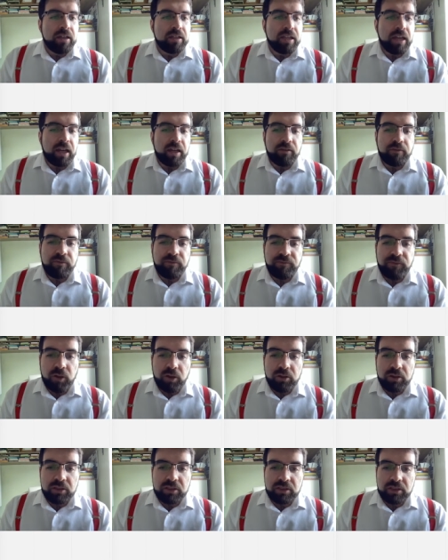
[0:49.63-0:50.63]
Yeah, and
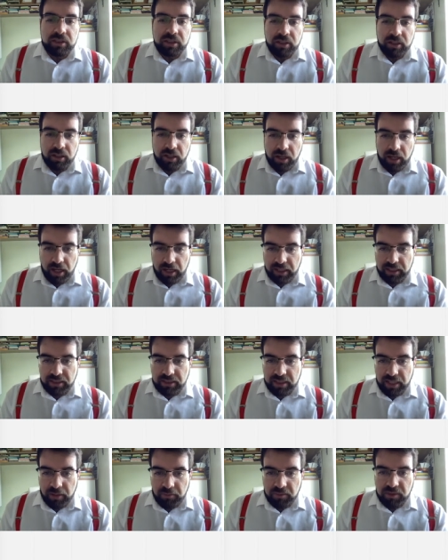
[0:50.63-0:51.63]
fox, and
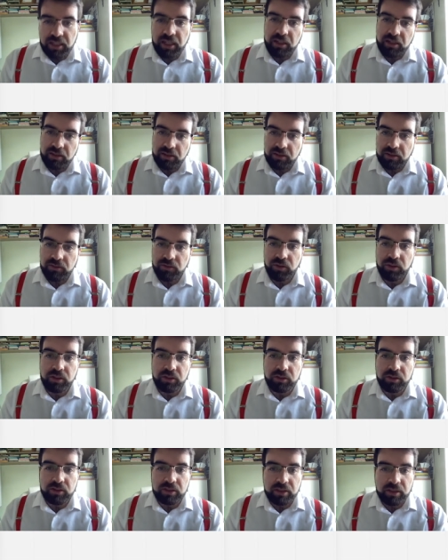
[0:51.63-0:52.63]
accept. Yeah, very
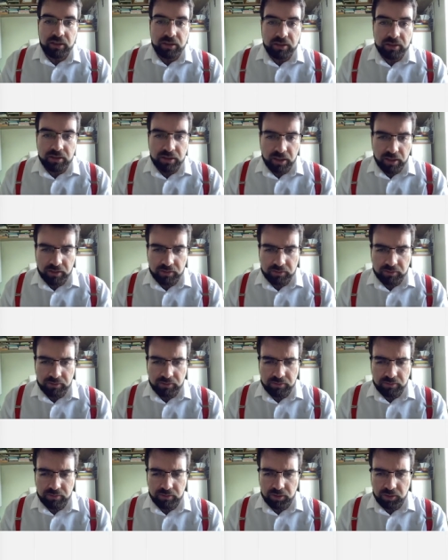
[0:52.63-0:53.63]
good. Yeah,
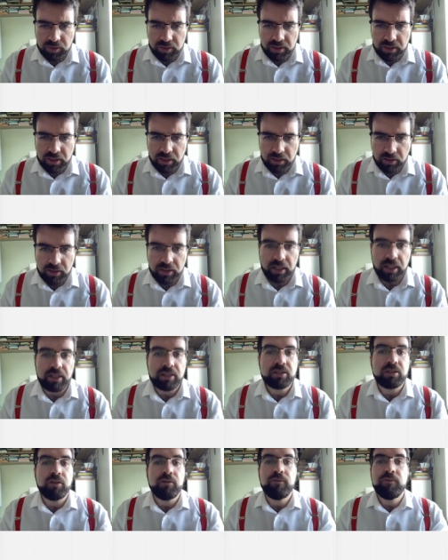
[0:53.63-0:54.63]
interesting. Okay,
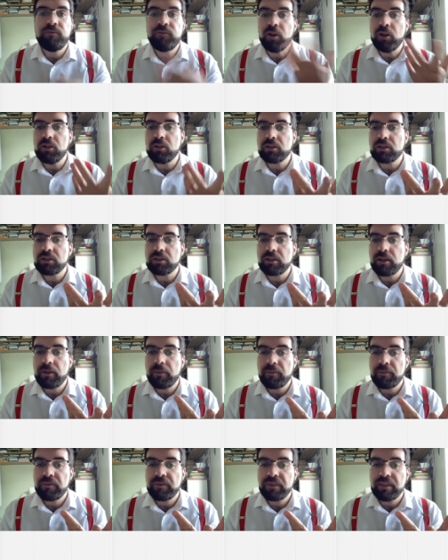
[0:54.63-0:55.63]
so fox,
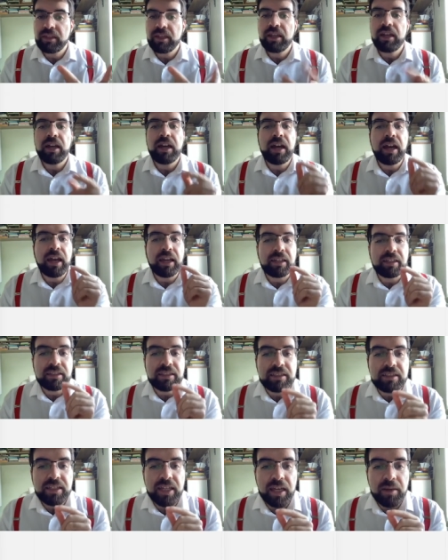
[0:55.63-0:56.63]

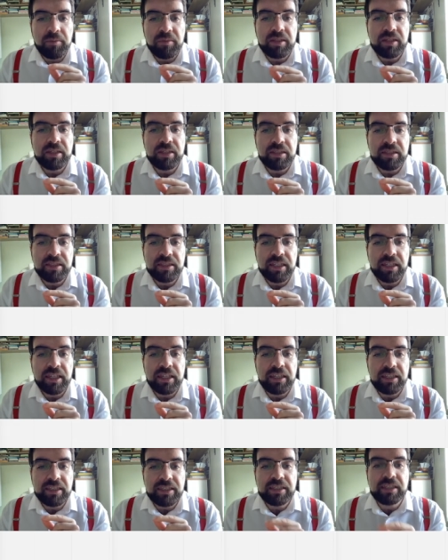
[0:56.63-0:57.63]
accept,
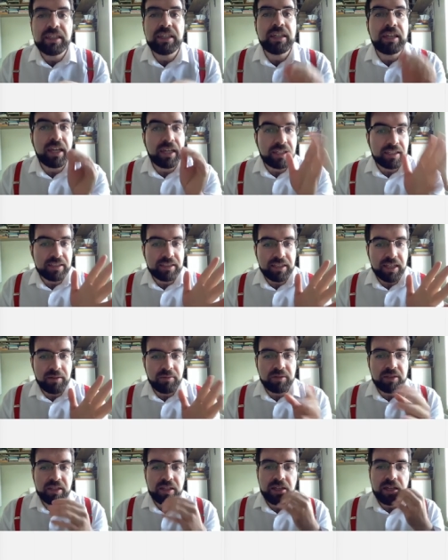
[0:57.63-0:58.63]
CC,
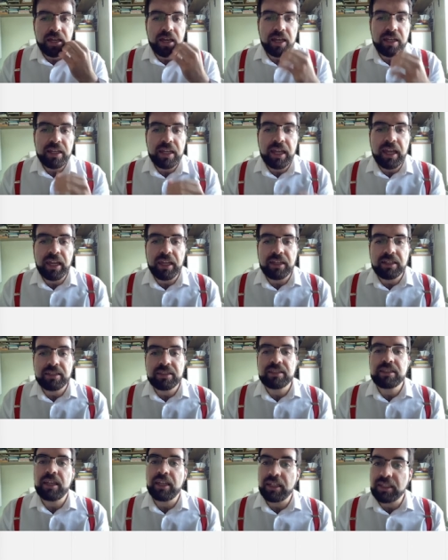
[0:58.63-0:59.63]
accept, and
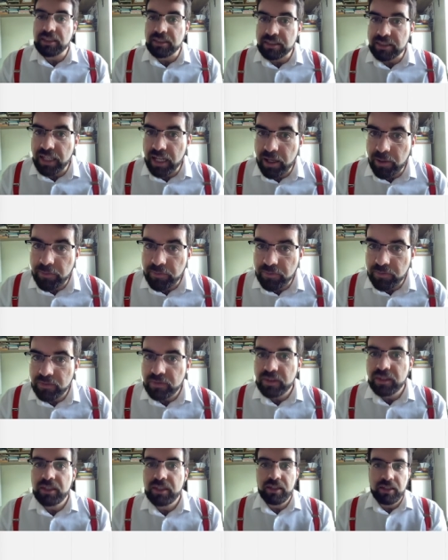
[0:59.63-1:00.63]
X, exam.
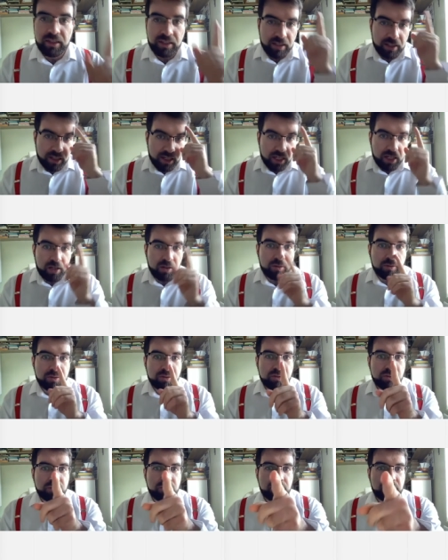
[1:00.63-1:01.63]
How
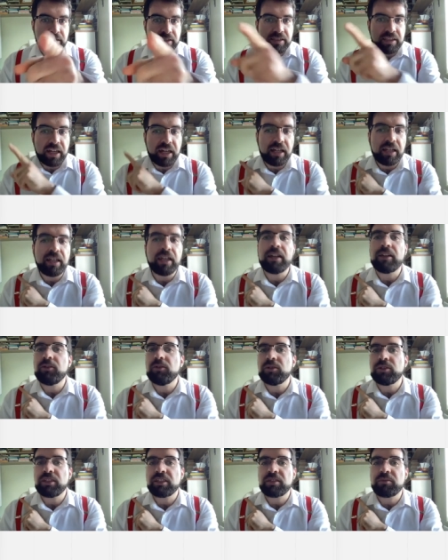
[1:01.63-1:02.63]
cool is that,
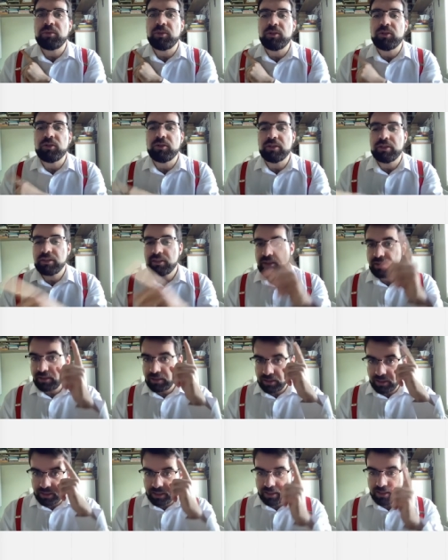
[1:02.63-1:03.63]
language explorers?
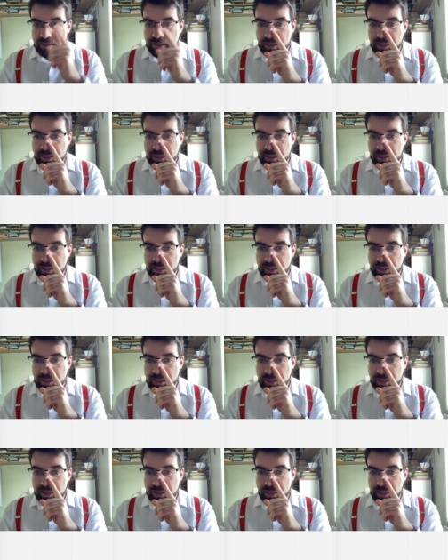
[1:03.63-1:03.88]
Let's